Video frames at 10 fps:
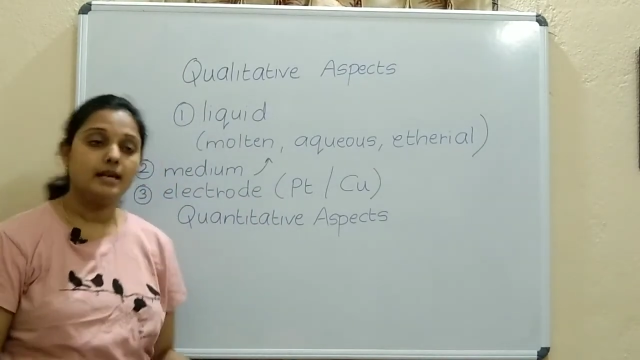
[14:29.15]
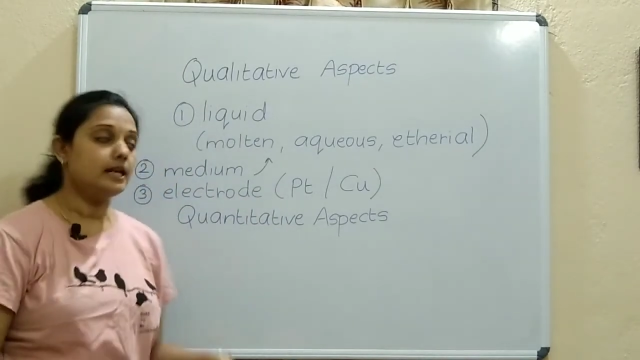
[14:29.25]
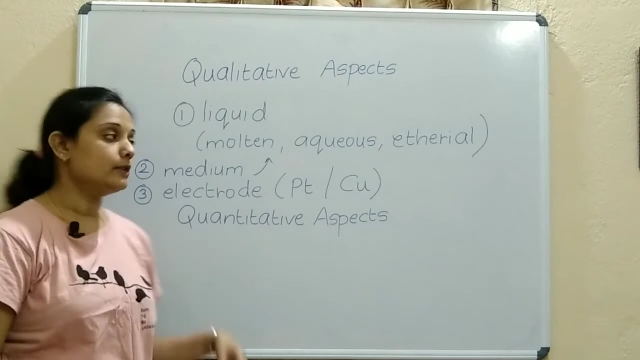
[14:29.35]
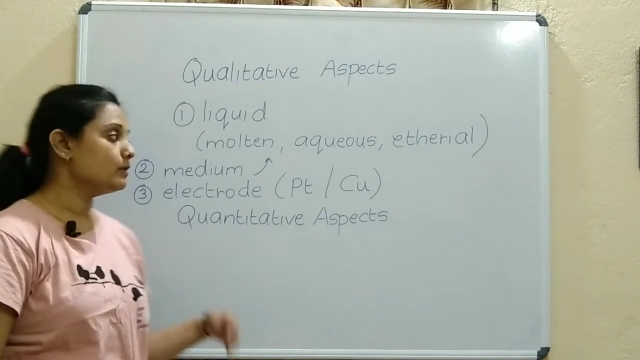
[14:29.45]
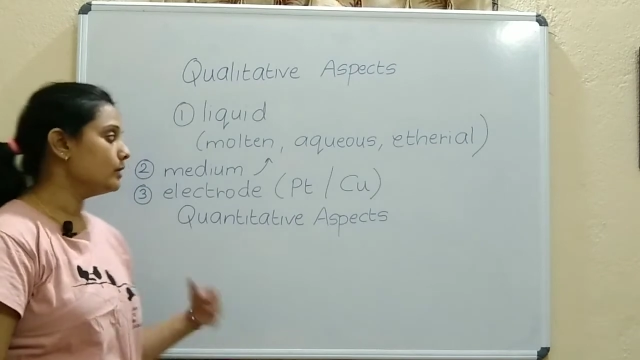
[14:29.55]

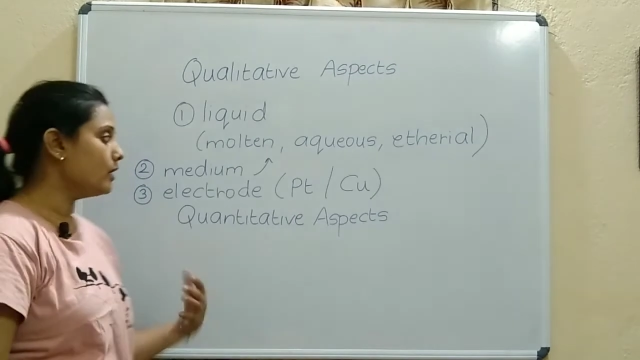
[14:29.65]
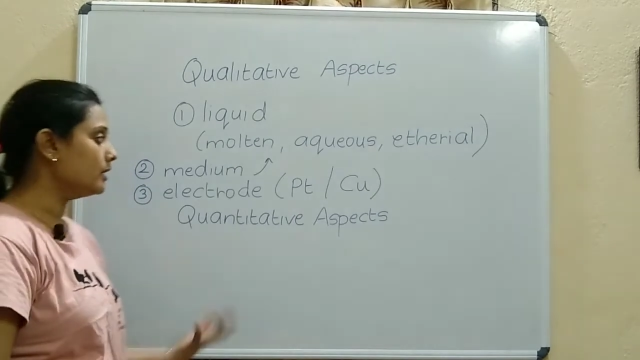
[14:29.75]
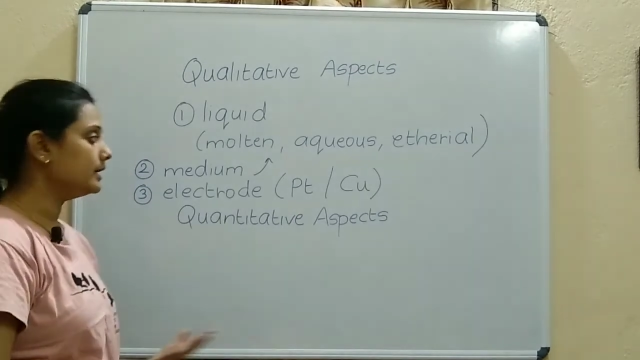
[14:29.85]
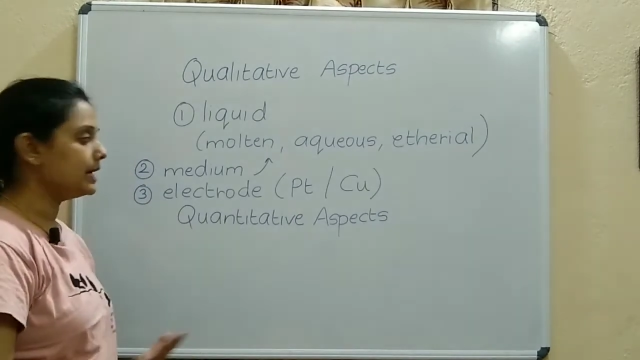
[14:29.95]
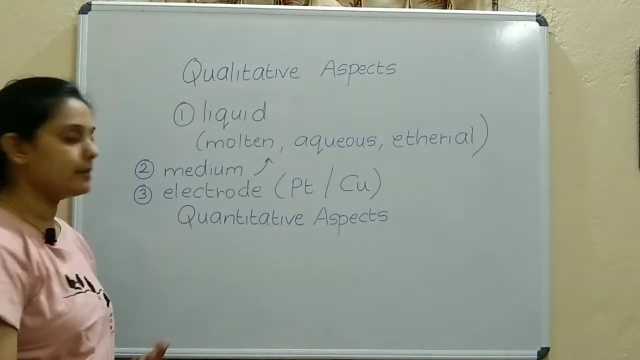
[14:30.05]
it will
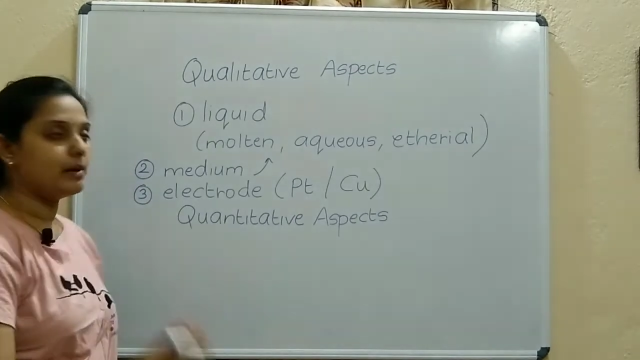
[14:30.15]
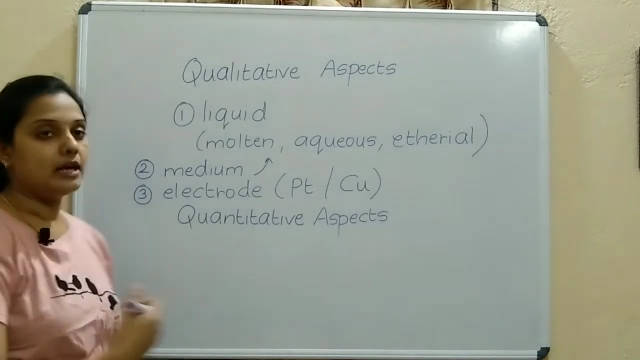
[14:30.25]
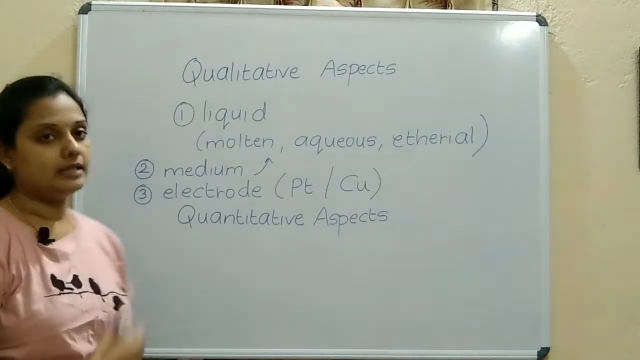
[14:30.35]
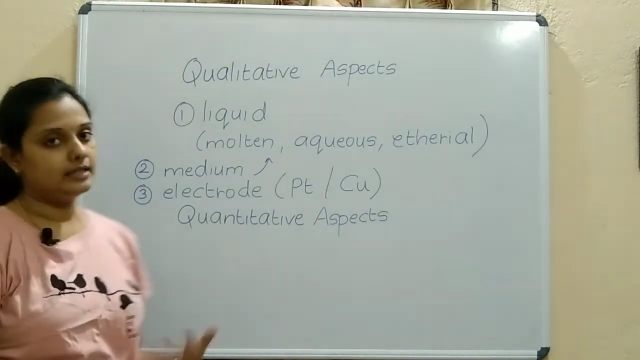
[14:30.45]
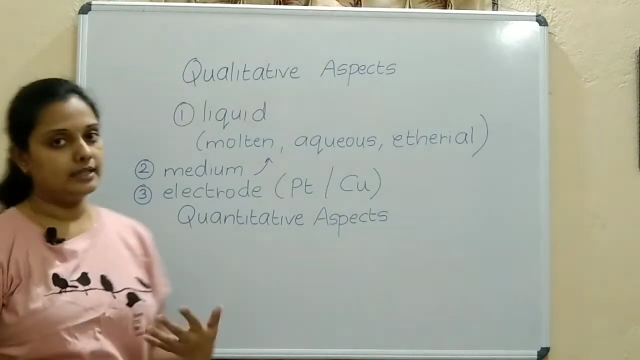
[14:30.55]
not take
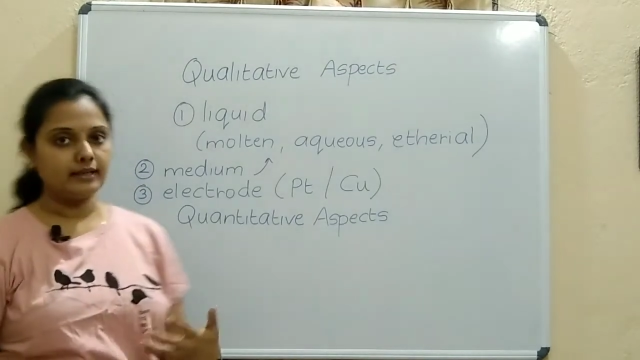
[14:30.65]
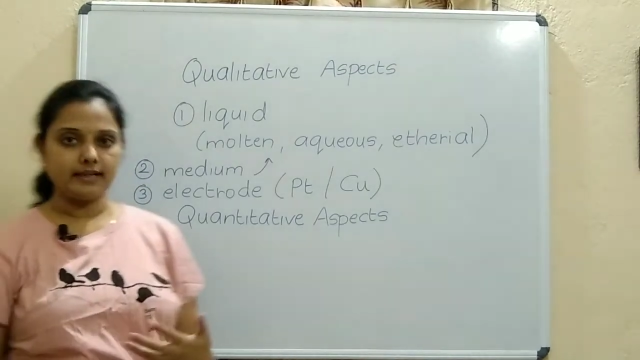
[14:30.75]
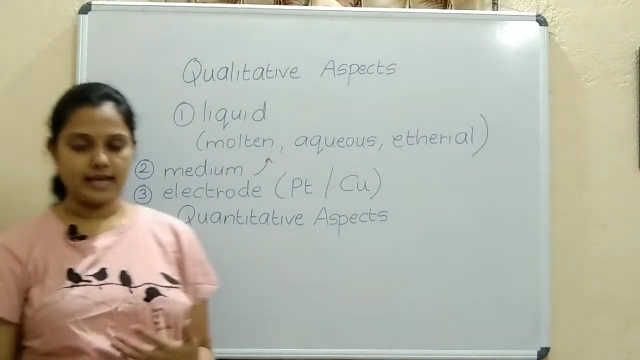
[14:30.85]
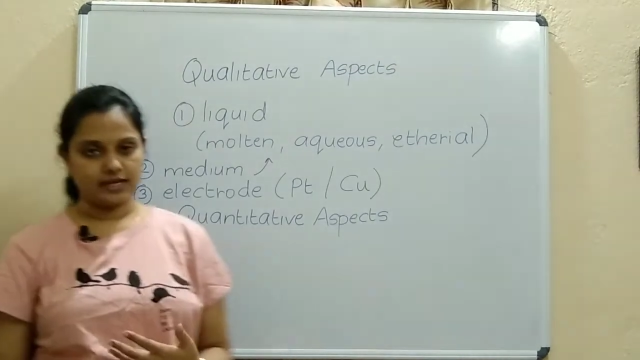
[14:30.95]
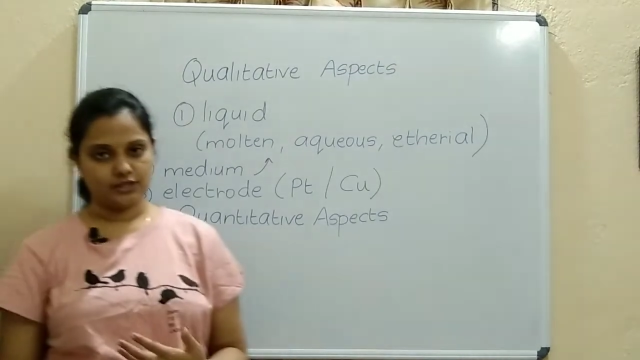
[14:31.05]
part in the
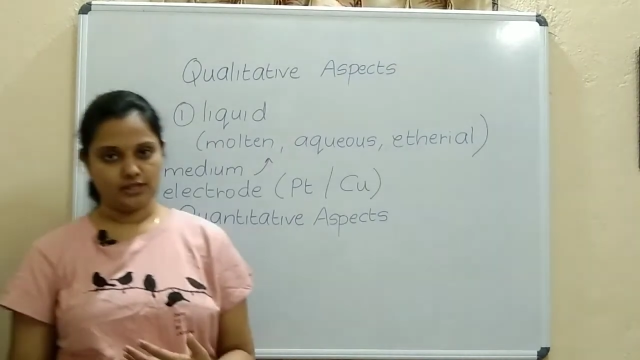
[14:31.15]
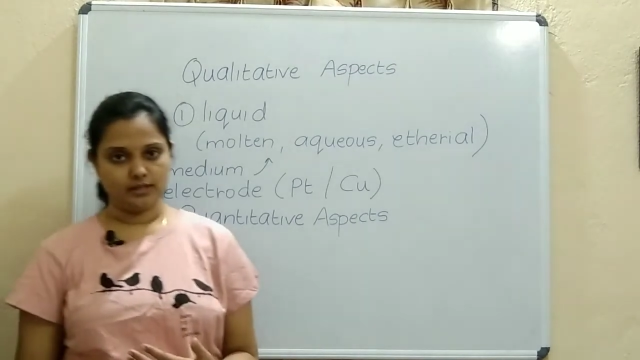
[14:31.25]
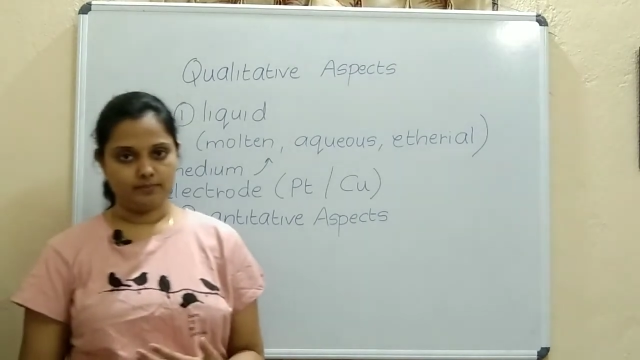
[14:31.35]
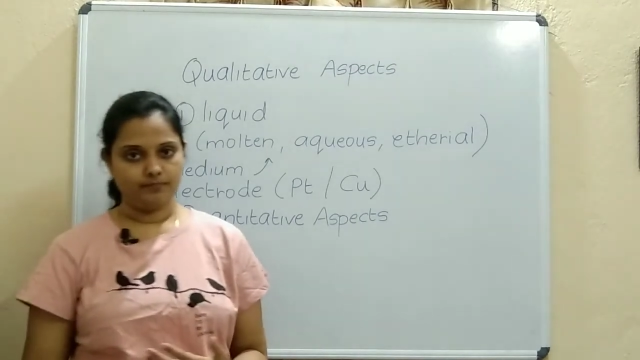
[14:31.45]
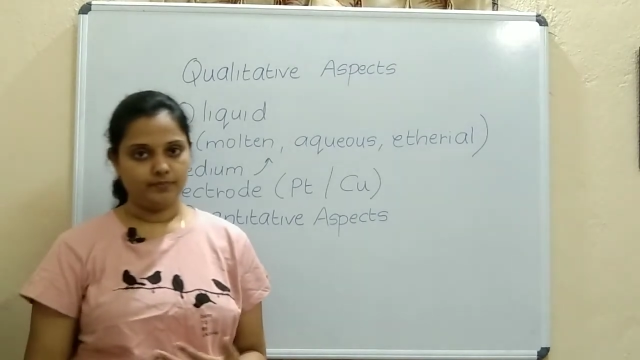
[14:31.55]
reaction,